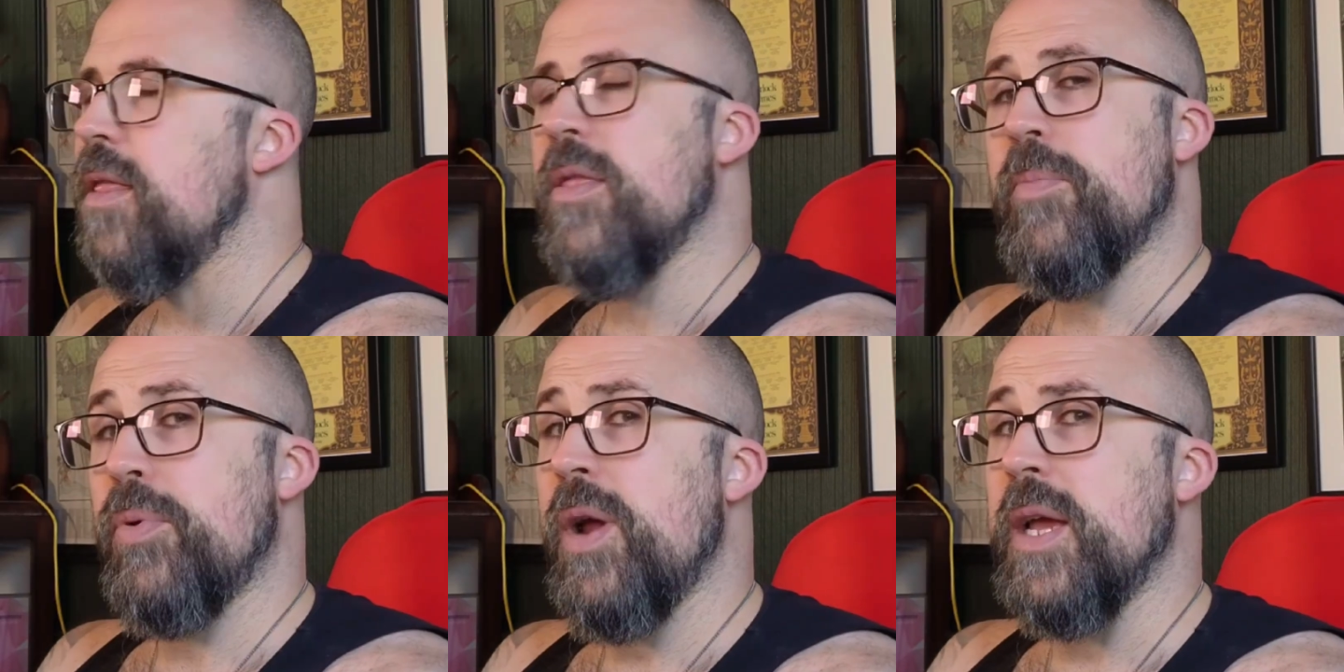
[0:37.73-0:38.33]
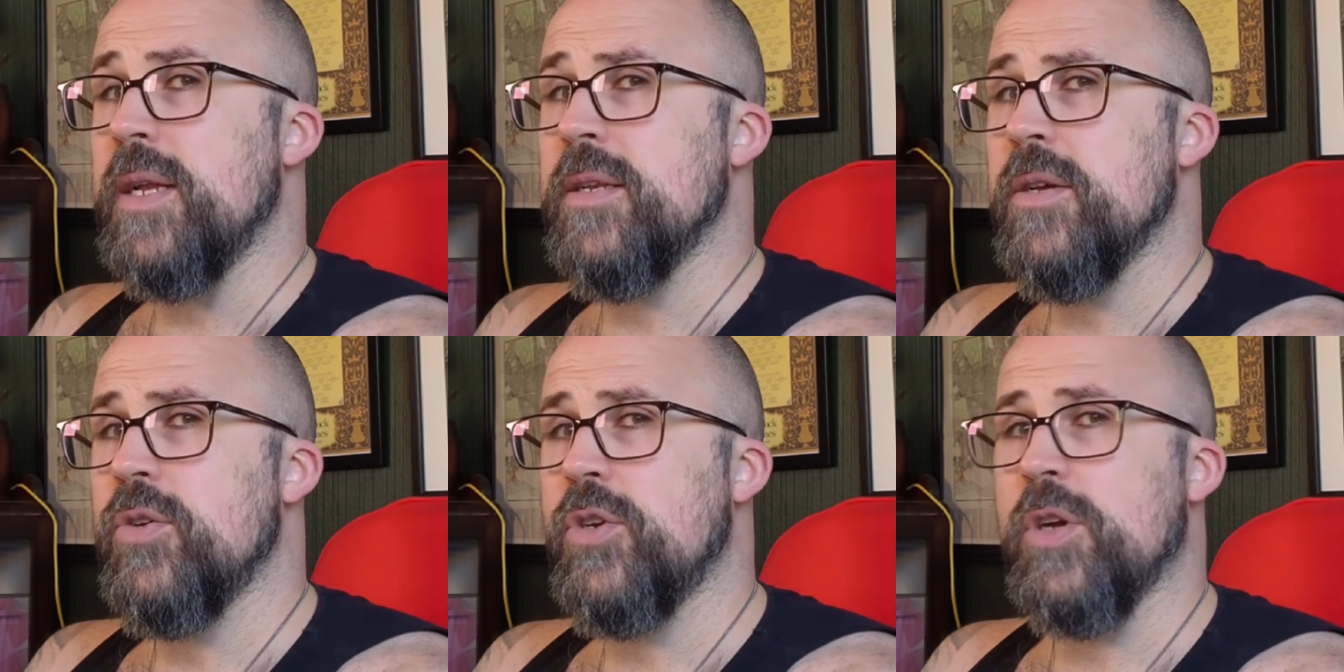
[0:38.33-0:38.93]
the brain
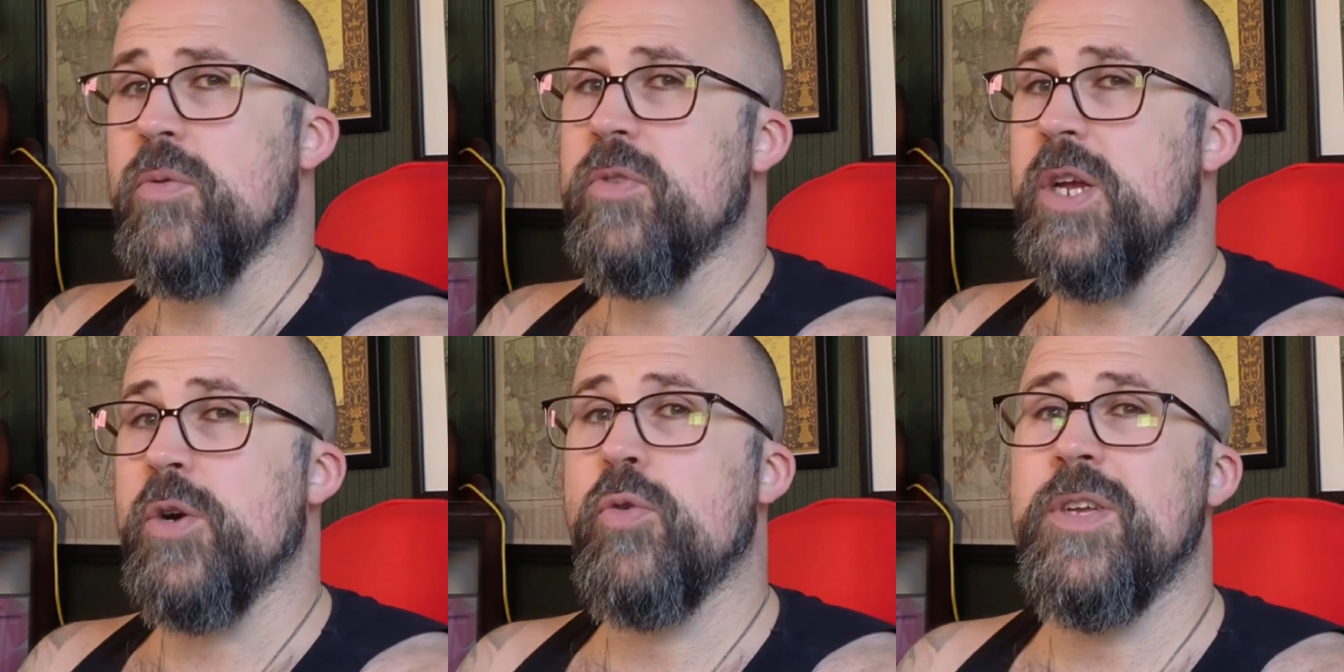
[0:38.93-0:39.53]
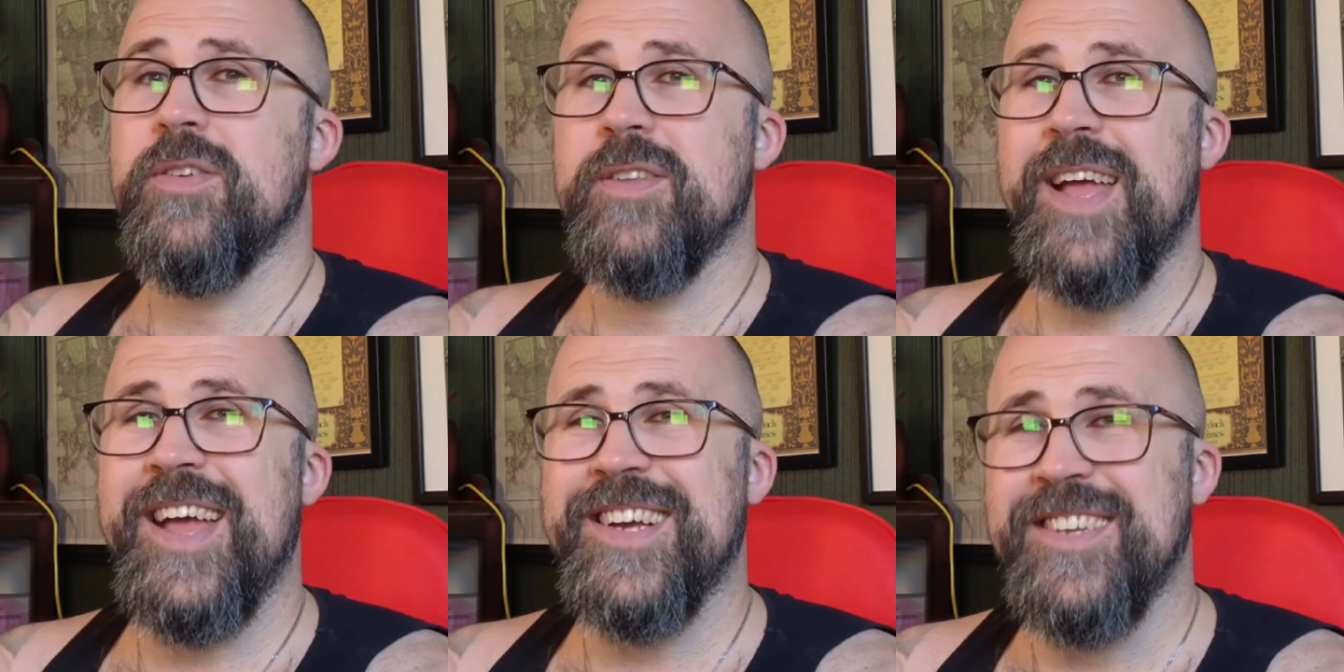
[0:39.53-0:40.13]
shows increased
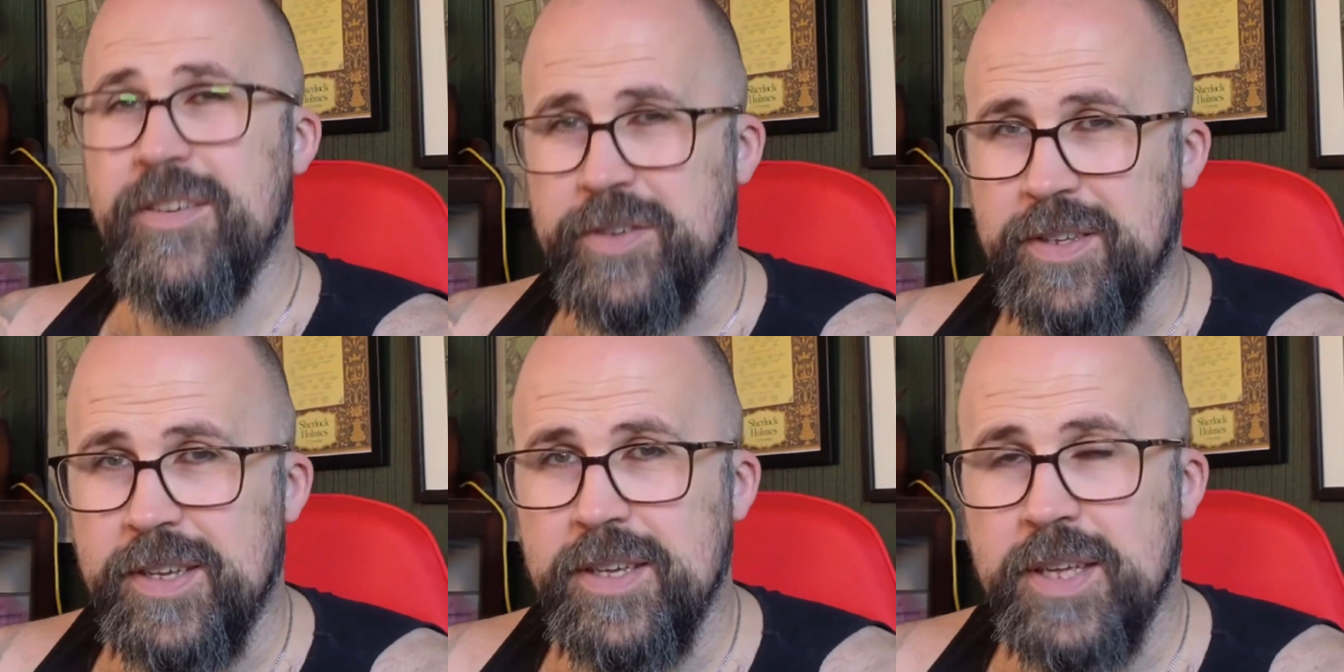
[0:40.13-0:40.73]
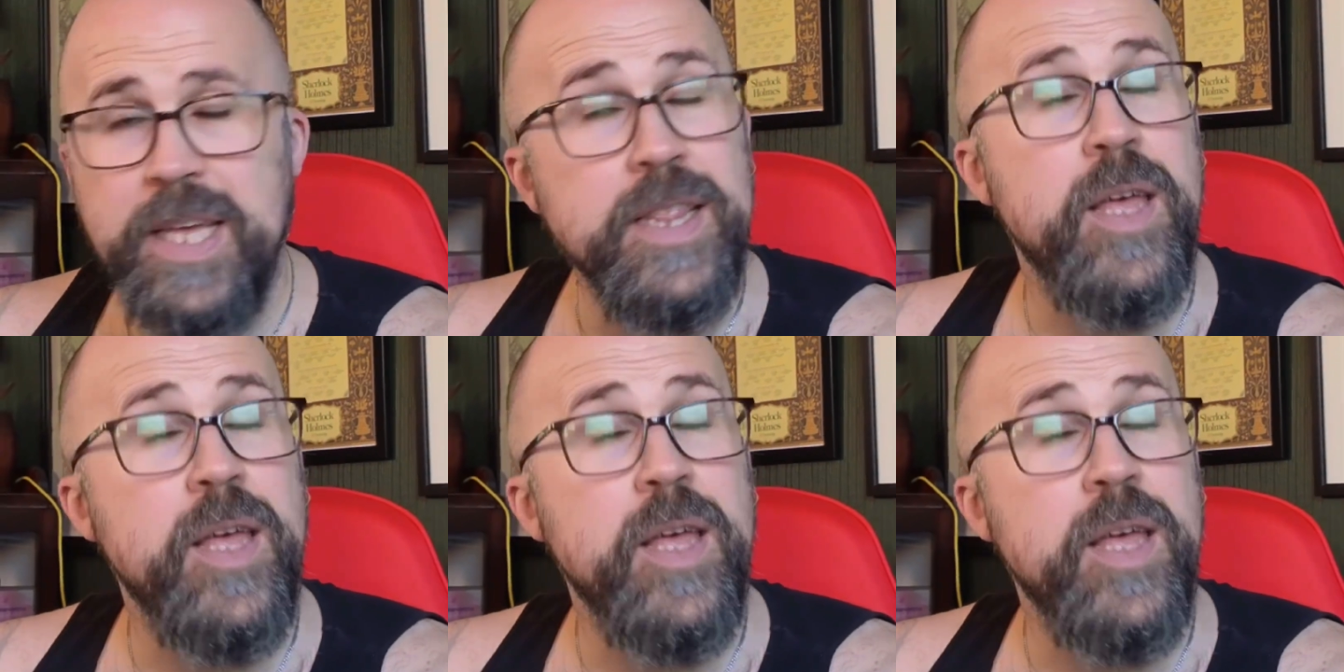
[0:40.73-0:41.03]
activity in the